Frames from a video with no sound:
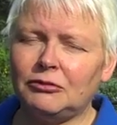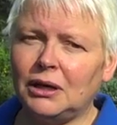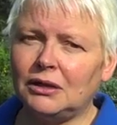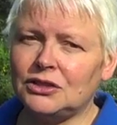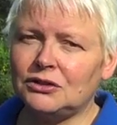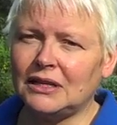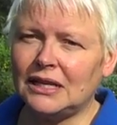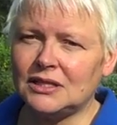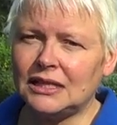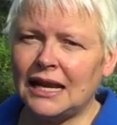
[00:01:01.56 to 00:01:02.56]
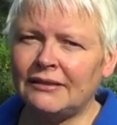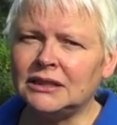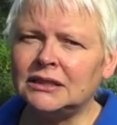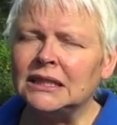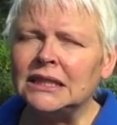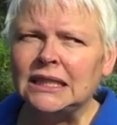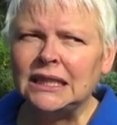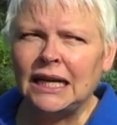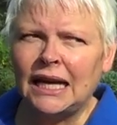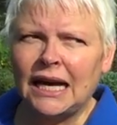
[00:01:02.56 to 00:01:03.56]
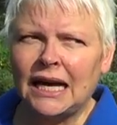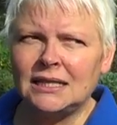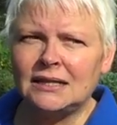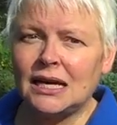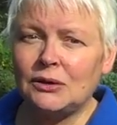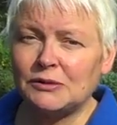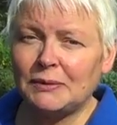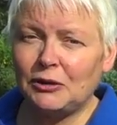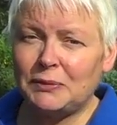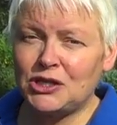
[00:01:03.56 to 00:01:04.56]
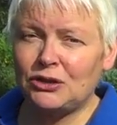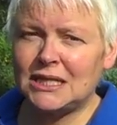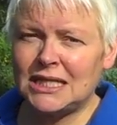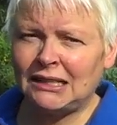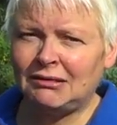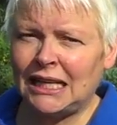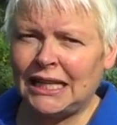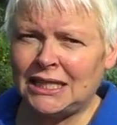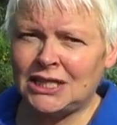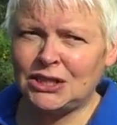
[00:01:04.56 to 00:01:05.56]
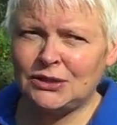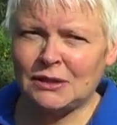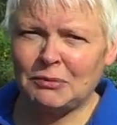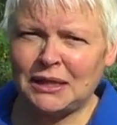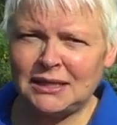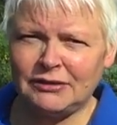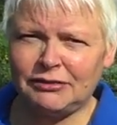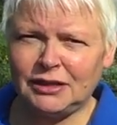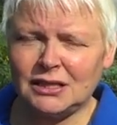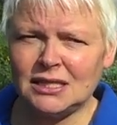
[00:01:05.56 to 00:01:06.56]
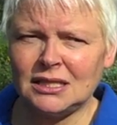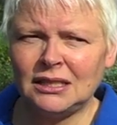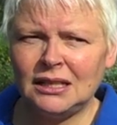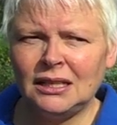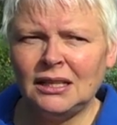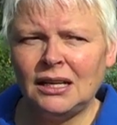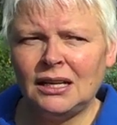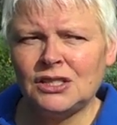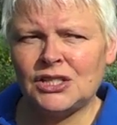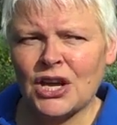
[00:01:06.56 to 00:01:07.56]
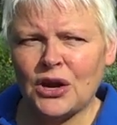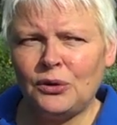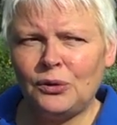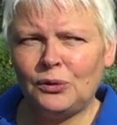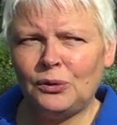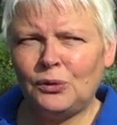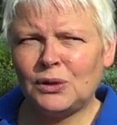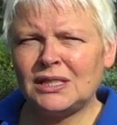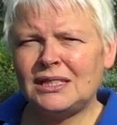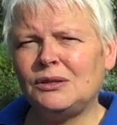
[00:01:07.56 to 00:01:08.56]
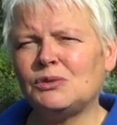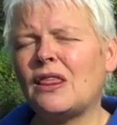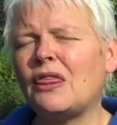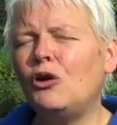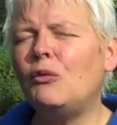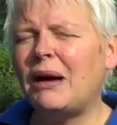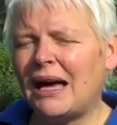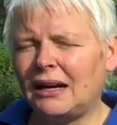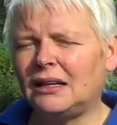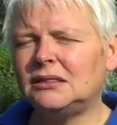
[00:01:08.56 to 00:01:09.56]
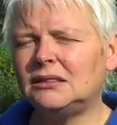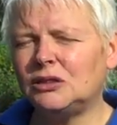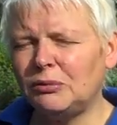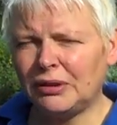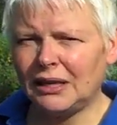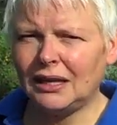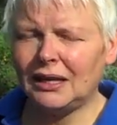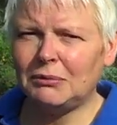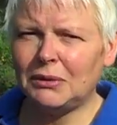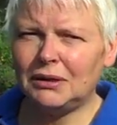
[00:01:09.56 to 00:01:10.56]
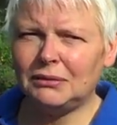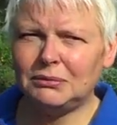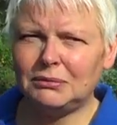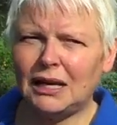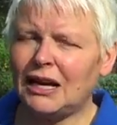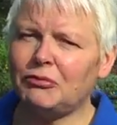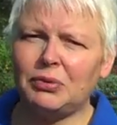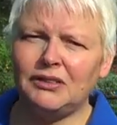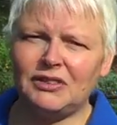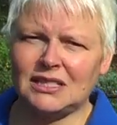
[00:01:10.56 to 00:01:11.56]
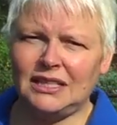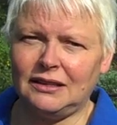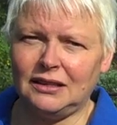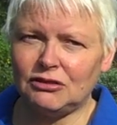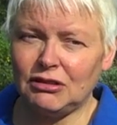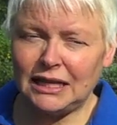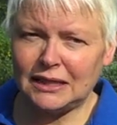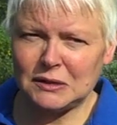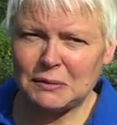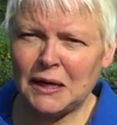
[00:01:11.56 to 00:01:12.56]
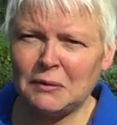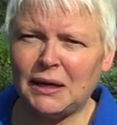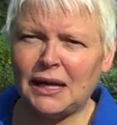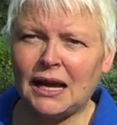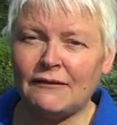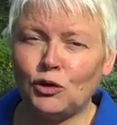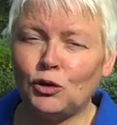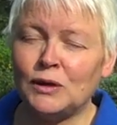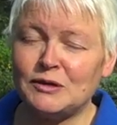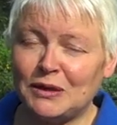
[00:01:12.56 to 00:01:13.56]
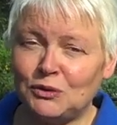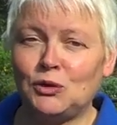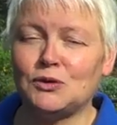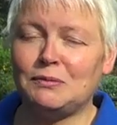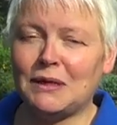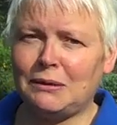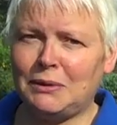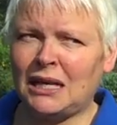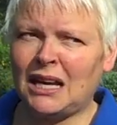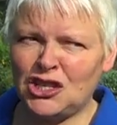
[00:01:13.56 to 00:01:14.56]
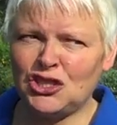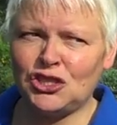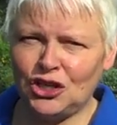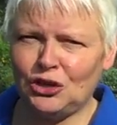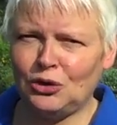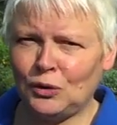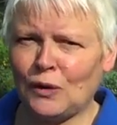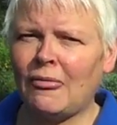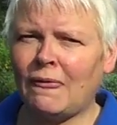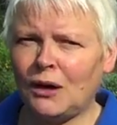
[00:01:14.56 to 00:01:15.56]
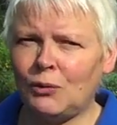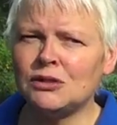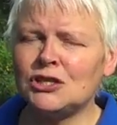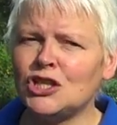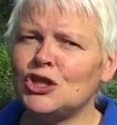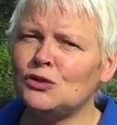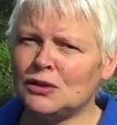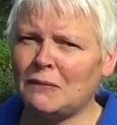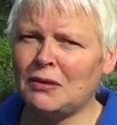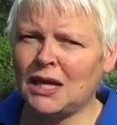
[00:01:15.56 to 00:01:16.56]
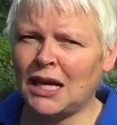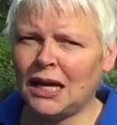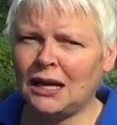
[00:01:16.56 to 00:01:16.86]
March 2011. And there was my opportunity really to do something different. So what I did was I thought back to something in my life previously that had really inspired me, and I've always been a water baby, and I just knew that I wanted to do something